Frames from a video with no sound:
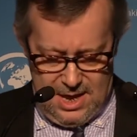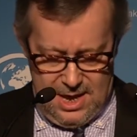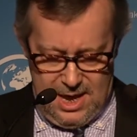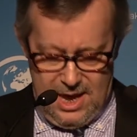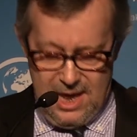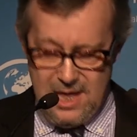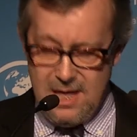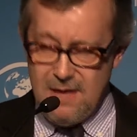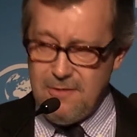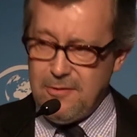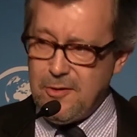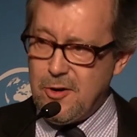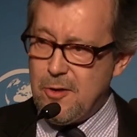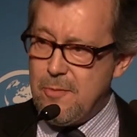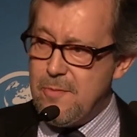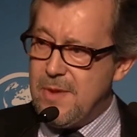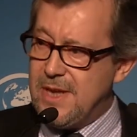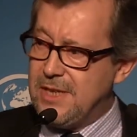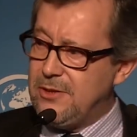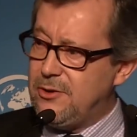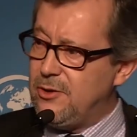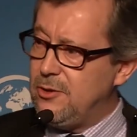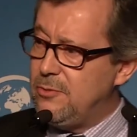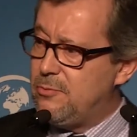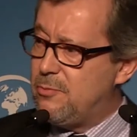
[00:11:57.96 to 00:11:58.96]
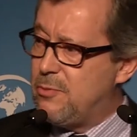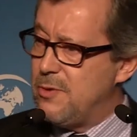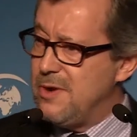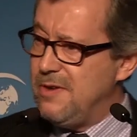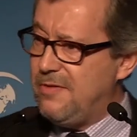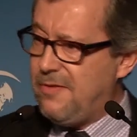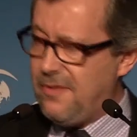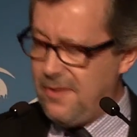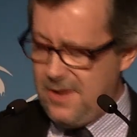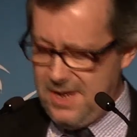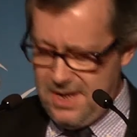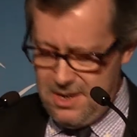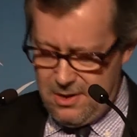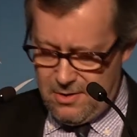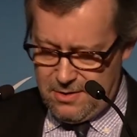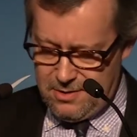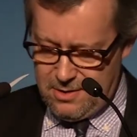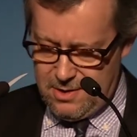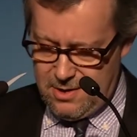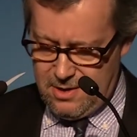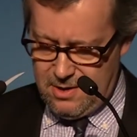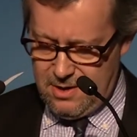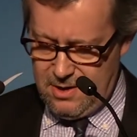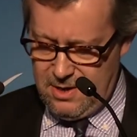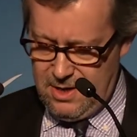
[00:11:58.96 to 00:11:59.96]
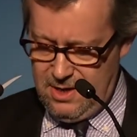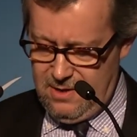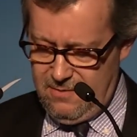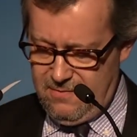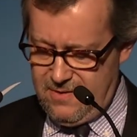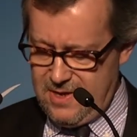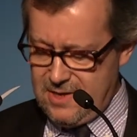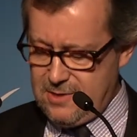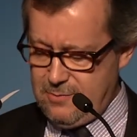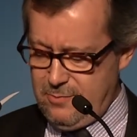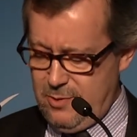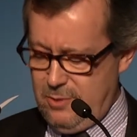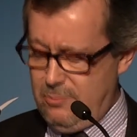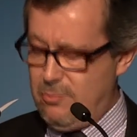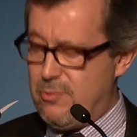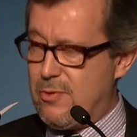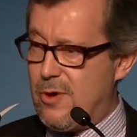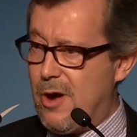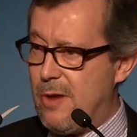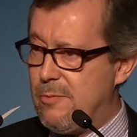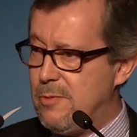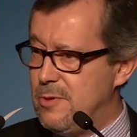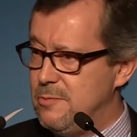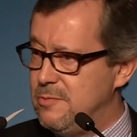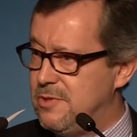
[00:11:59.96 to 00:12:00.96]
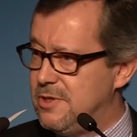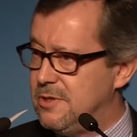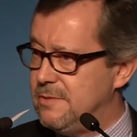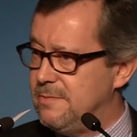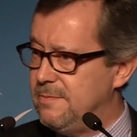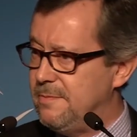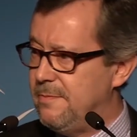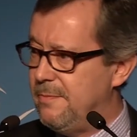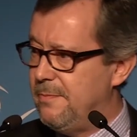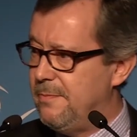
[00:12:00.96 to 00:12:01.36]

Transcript: I have commented briefly on investment problems,